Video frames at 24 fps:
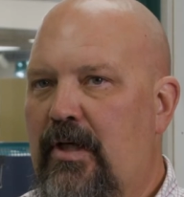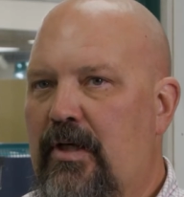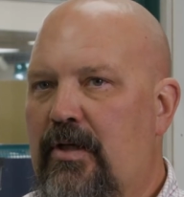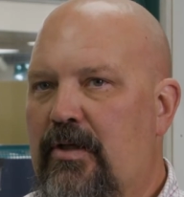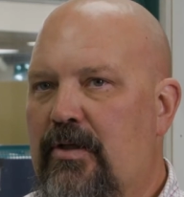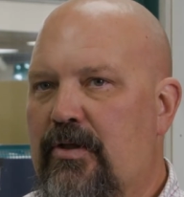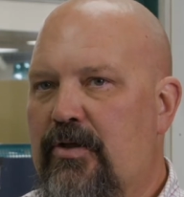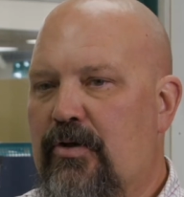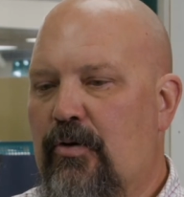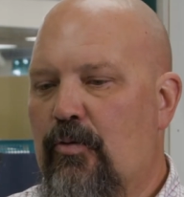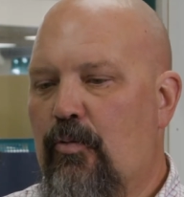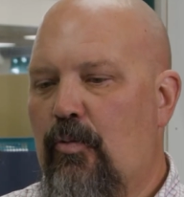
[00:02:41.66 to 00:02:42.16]

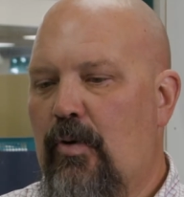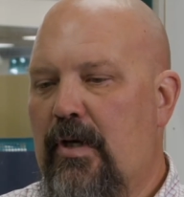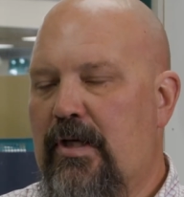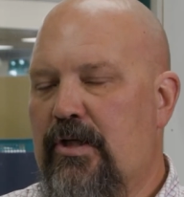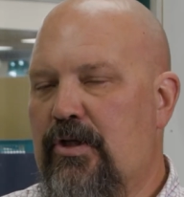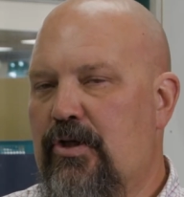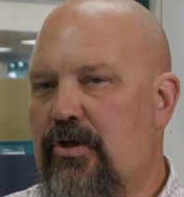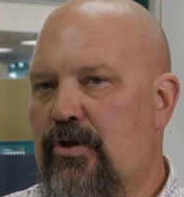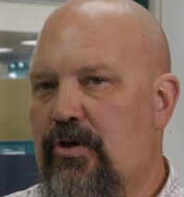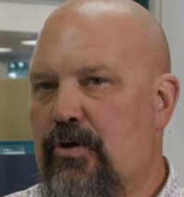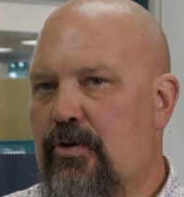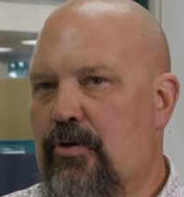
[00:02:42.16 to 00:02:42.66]
So
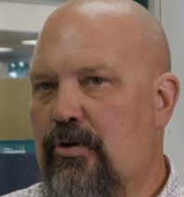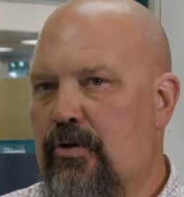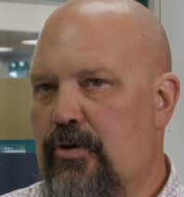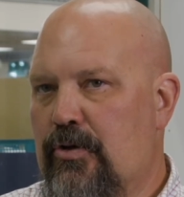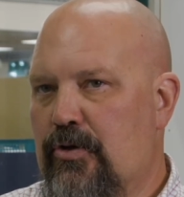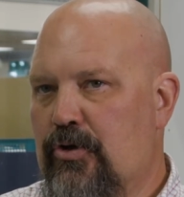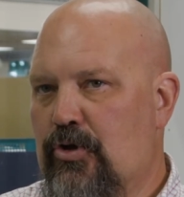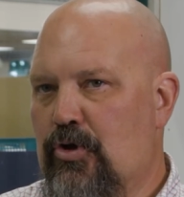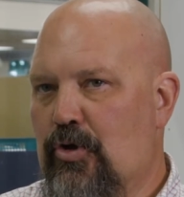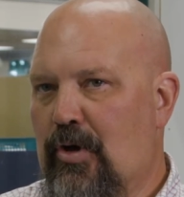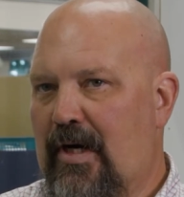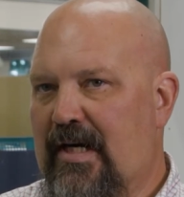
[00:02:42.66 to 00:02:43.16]
once your
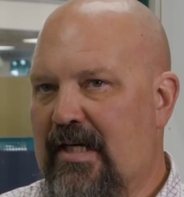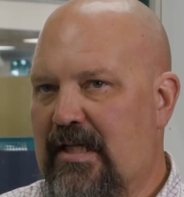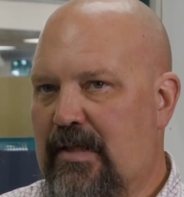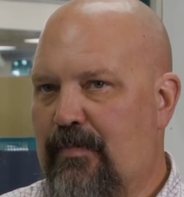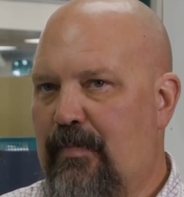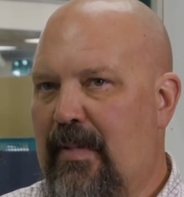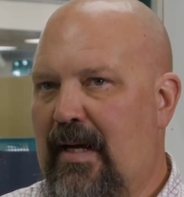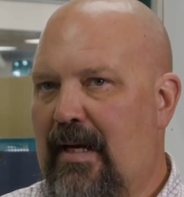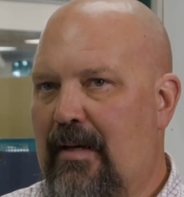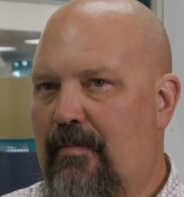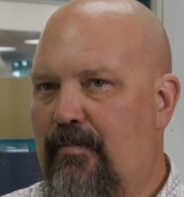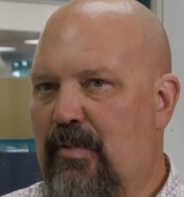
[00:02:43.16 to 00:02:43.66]
drug
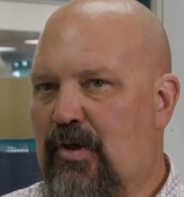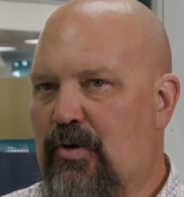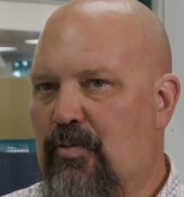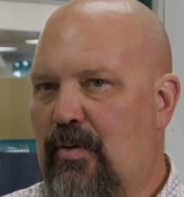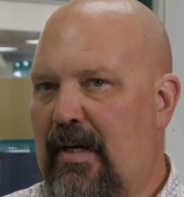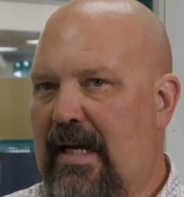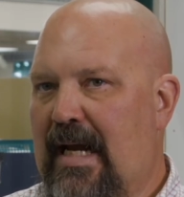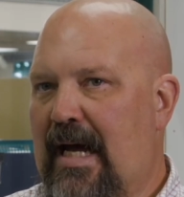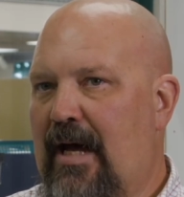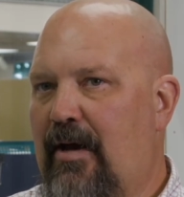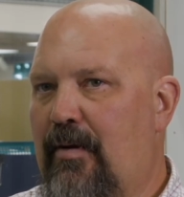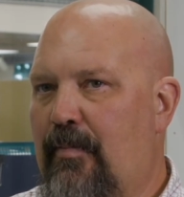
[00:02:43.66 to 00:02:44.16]
spend
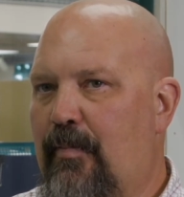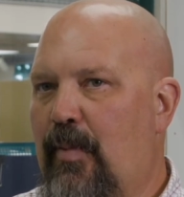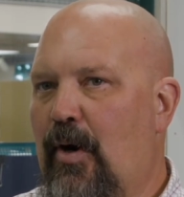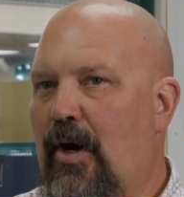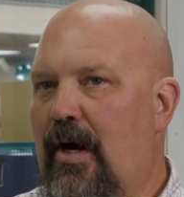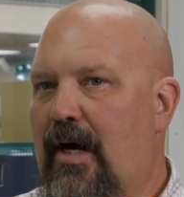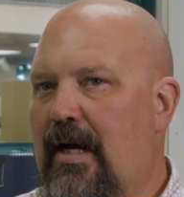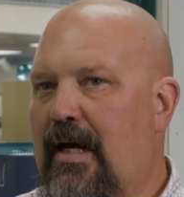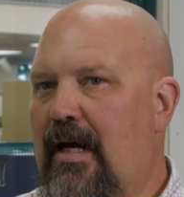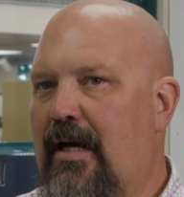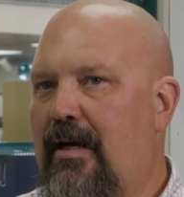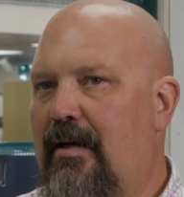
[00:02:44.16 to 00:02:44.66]
between out of
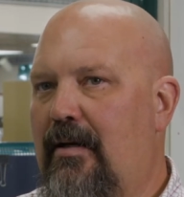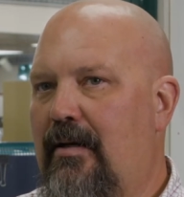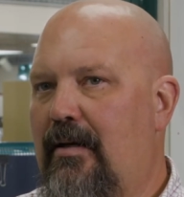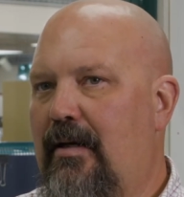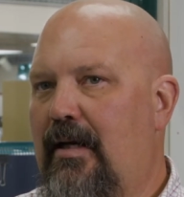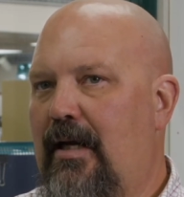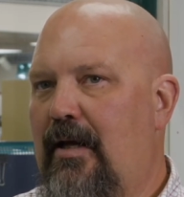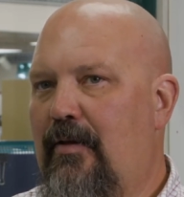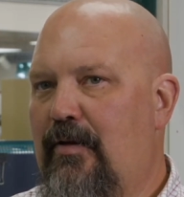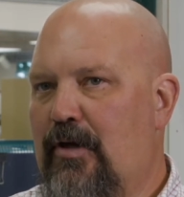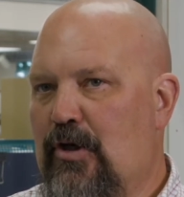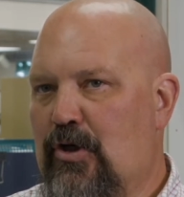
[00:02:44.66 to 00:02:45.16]
pocket
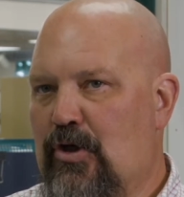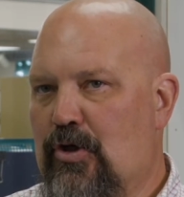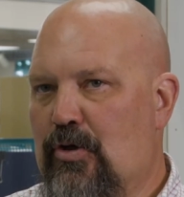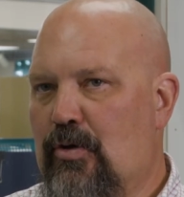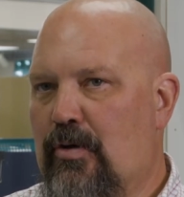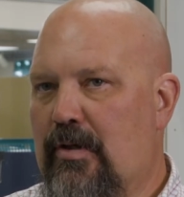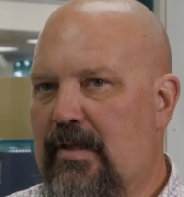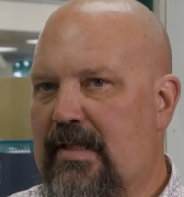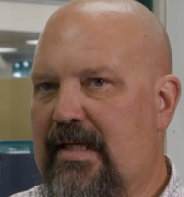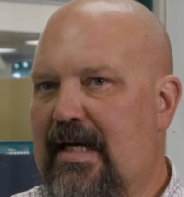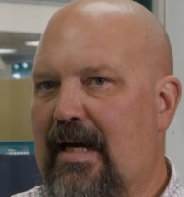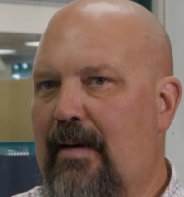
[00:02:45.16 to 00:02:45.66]
and the
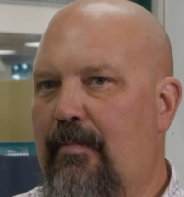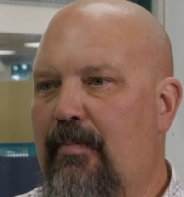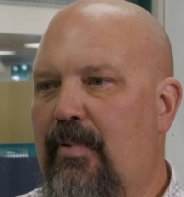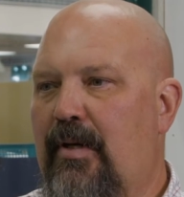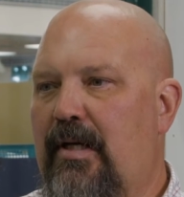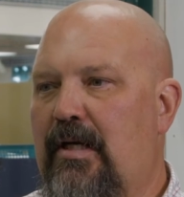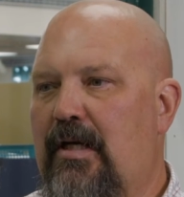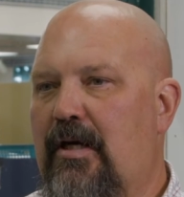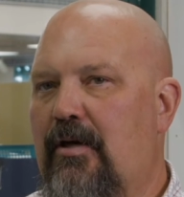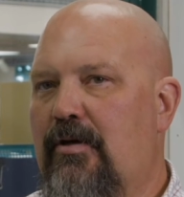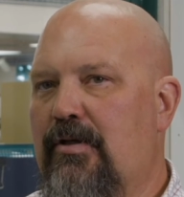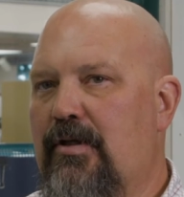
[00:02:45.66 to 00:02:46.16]
insurance
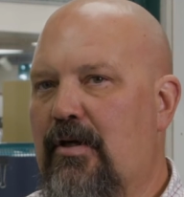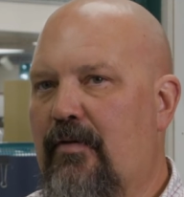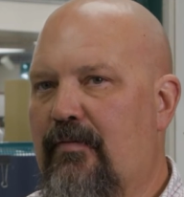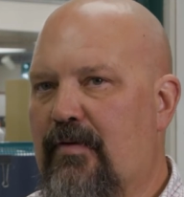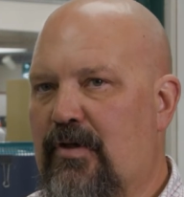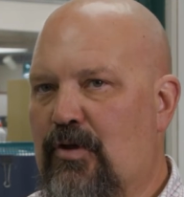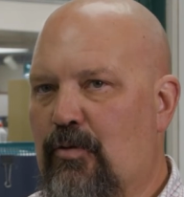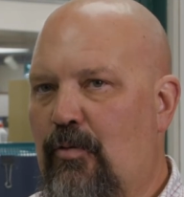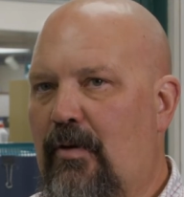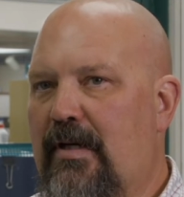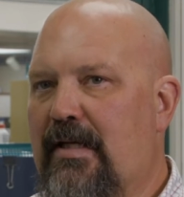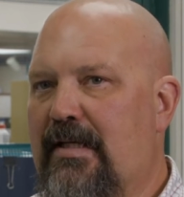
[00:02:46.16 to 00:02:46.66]
company goes over
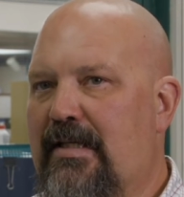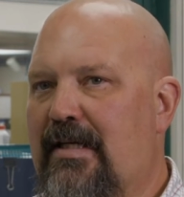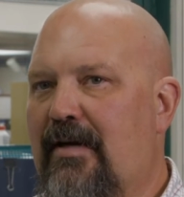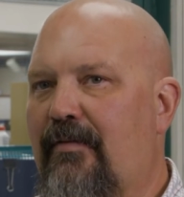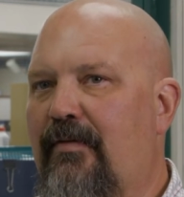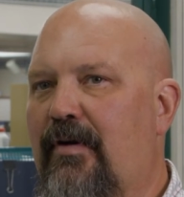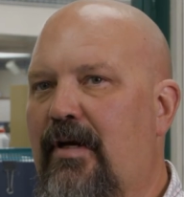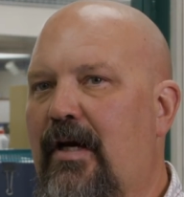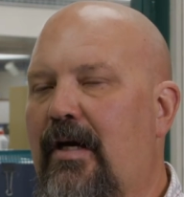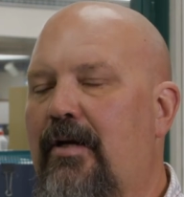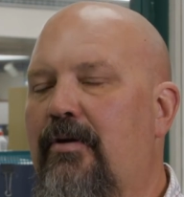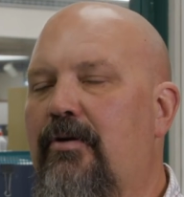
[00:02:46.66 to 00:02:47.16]

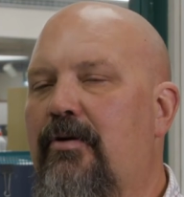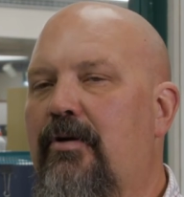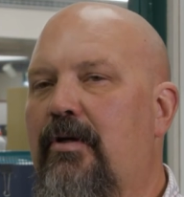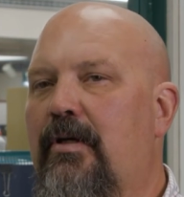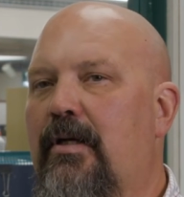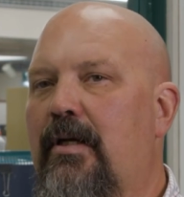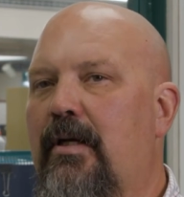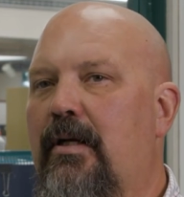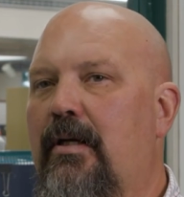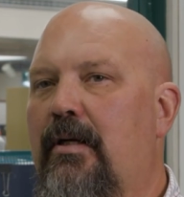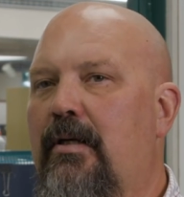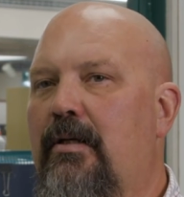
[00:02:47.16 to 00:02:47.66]

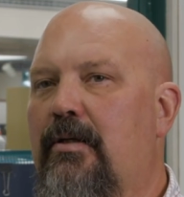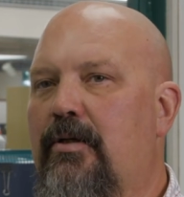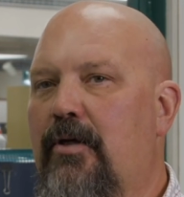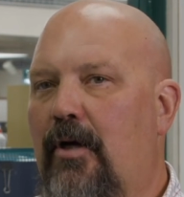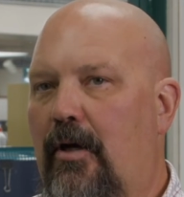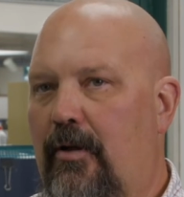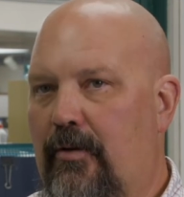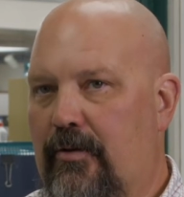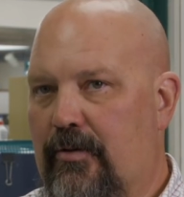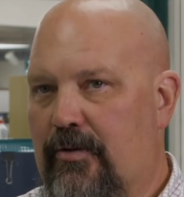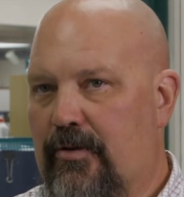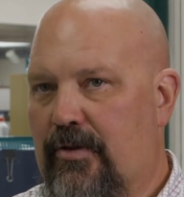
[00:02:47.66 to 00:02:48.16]

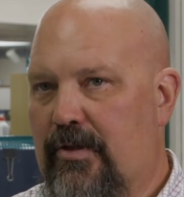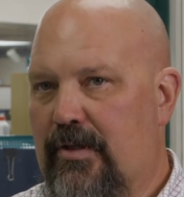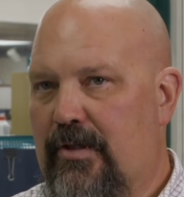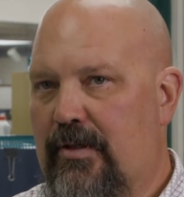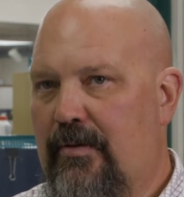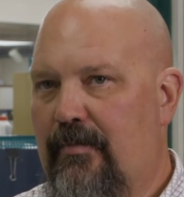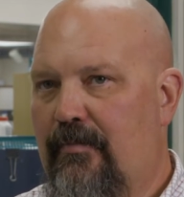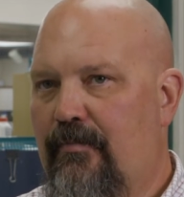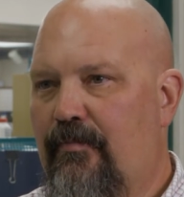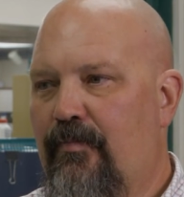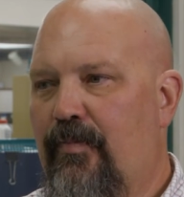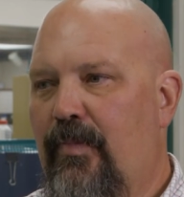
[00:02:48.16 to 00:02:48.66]

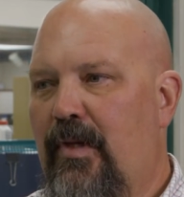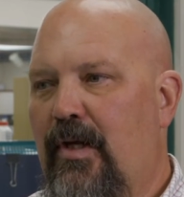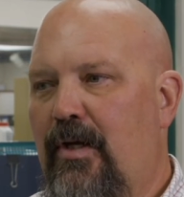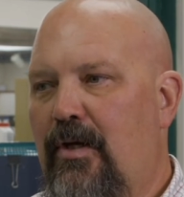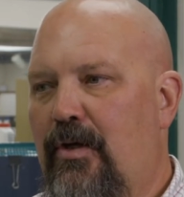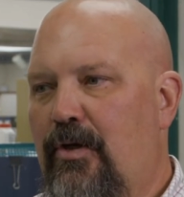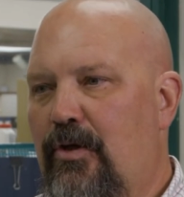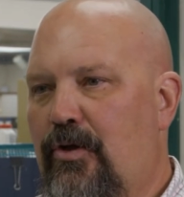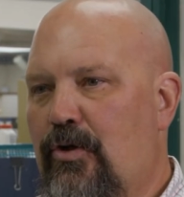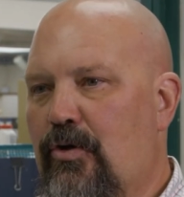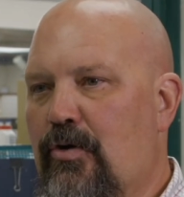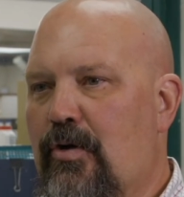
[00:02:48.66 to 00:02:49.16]

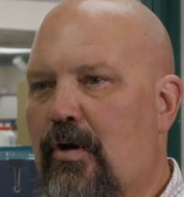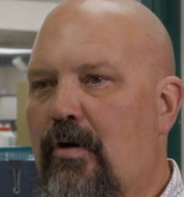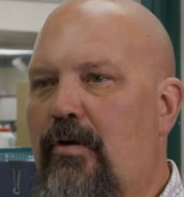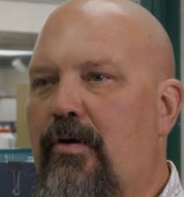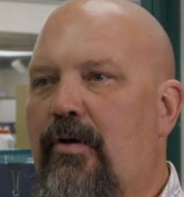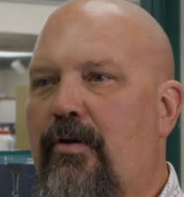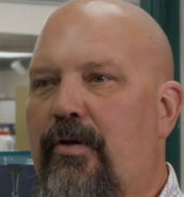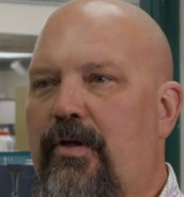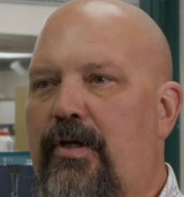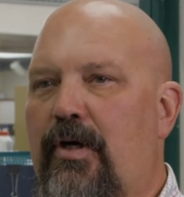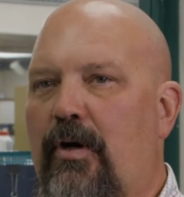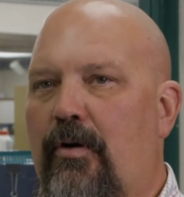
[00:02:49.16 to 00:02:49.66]
$2,700, you go
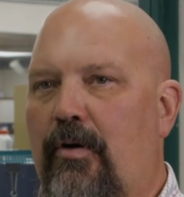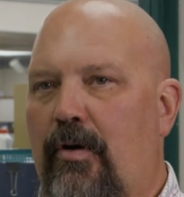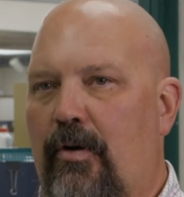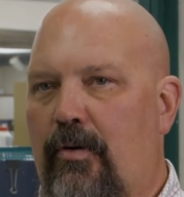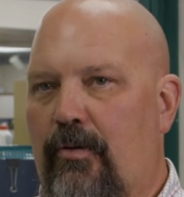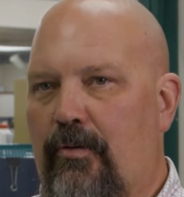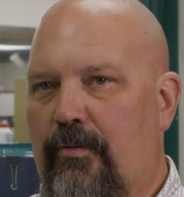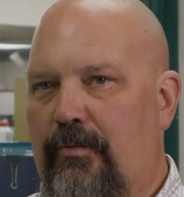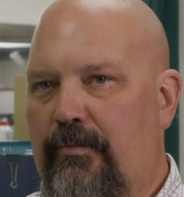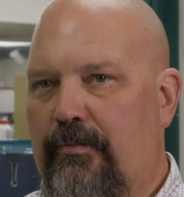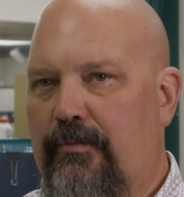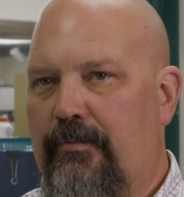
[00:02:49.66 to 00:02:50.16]
into the donut
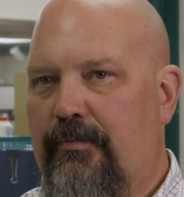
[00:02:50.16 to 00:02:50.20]
hole.